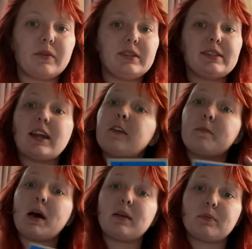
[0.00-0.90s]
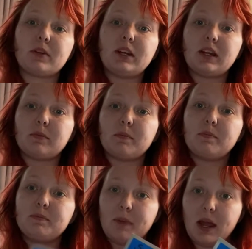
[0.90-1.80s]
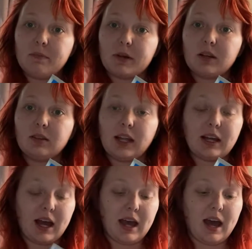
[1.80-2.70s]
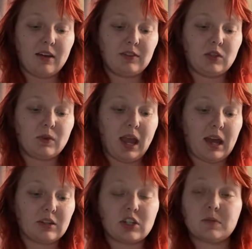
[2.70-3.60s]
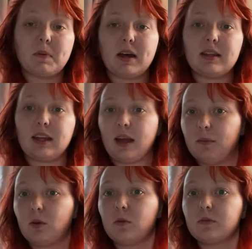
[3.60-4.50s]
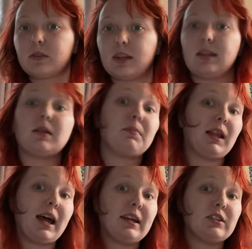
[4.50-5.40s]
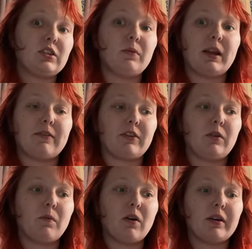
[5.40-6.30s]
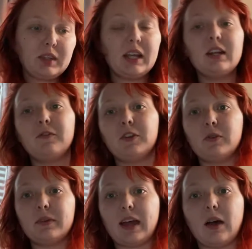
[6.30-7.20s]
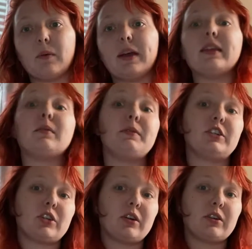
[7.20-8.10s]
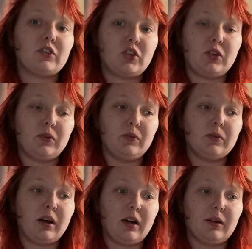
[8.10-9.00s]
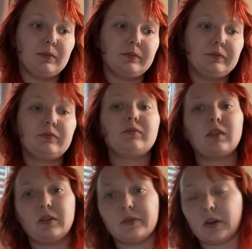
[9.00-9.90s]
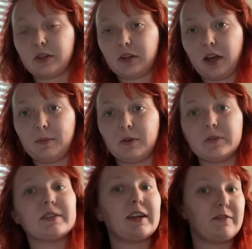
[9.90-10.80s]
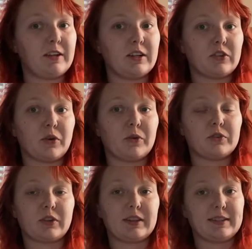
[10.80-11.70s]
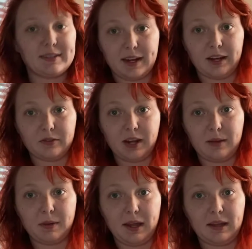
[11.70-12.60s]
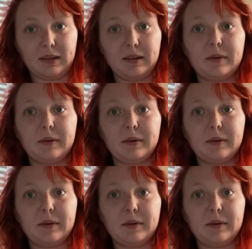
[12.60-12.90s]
instead of buying pre-done paper like I have, you can just buy the chemicals and then apply it to whatever you want. And if you do it that way, then be sure to use all your chemical safety and don't drink the cyanotype ink.